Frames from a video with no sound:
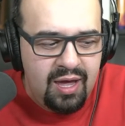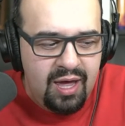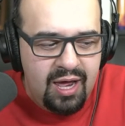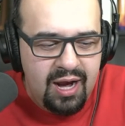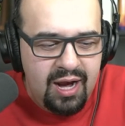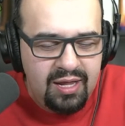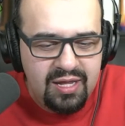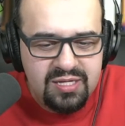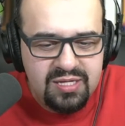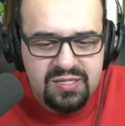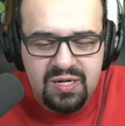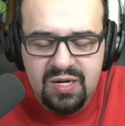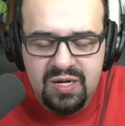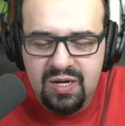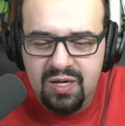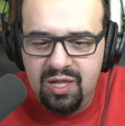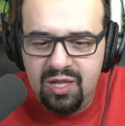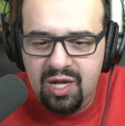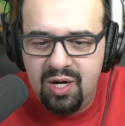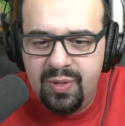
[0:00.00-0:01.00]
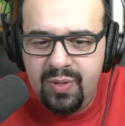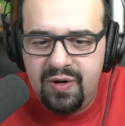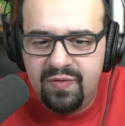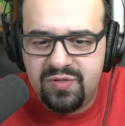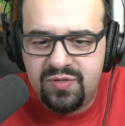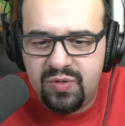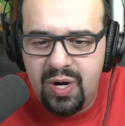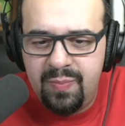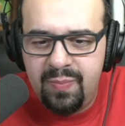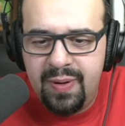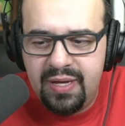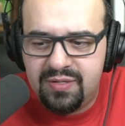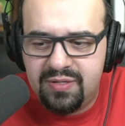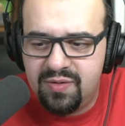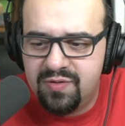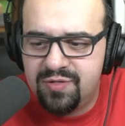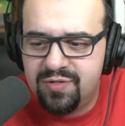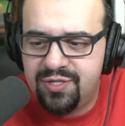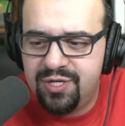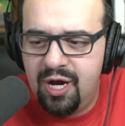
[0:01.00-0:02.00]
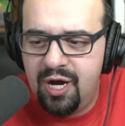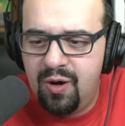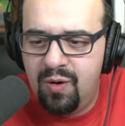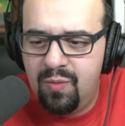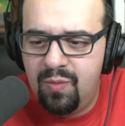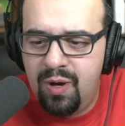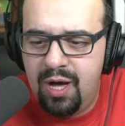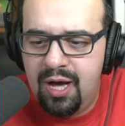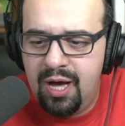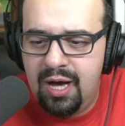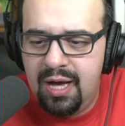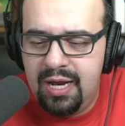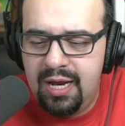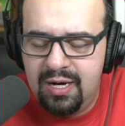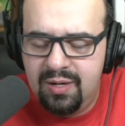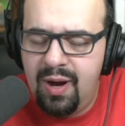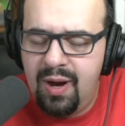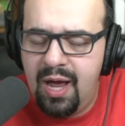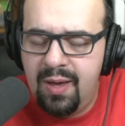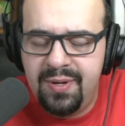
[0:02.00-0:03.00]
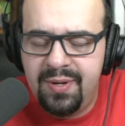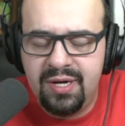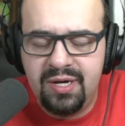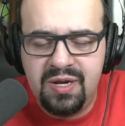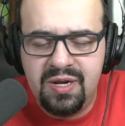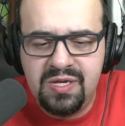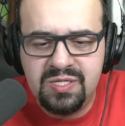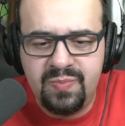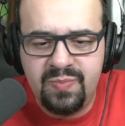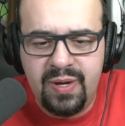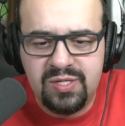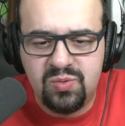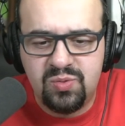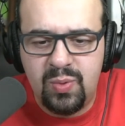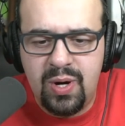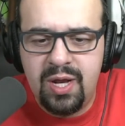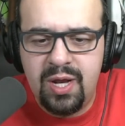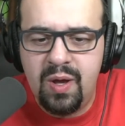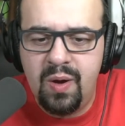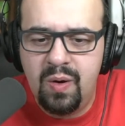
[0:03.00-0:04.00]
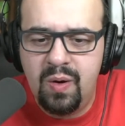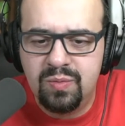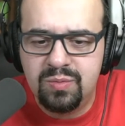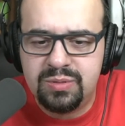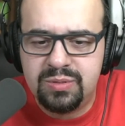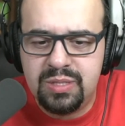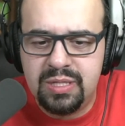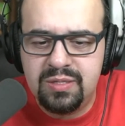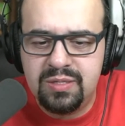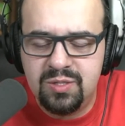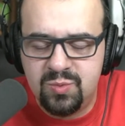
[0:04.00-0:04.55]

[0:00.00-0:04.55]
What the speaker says: and I listened to a little bit of Seren Petro's show, and in my opinion, he's the best radio host,